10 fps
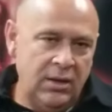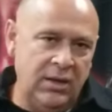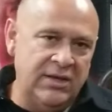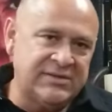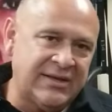
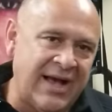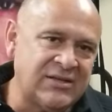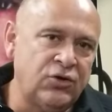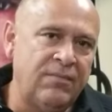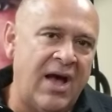is
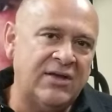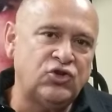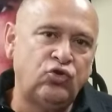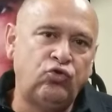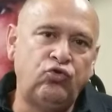
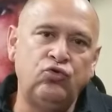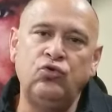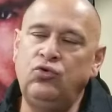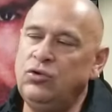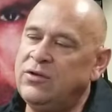customized
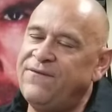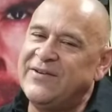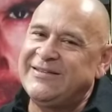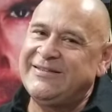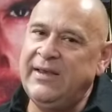to the
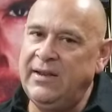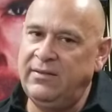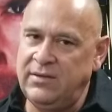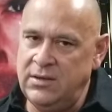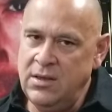
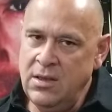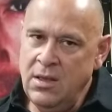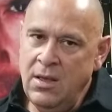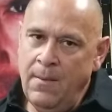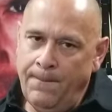facility,
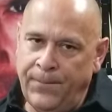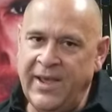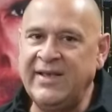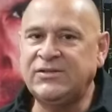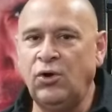
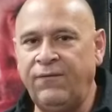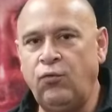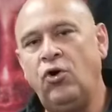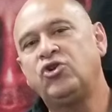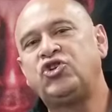place of
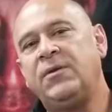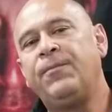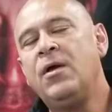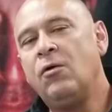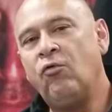worship
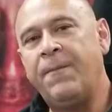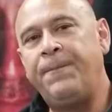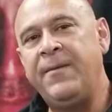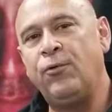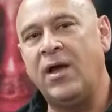where
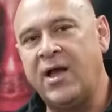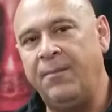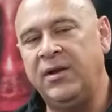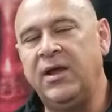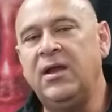people are
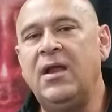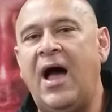coming in.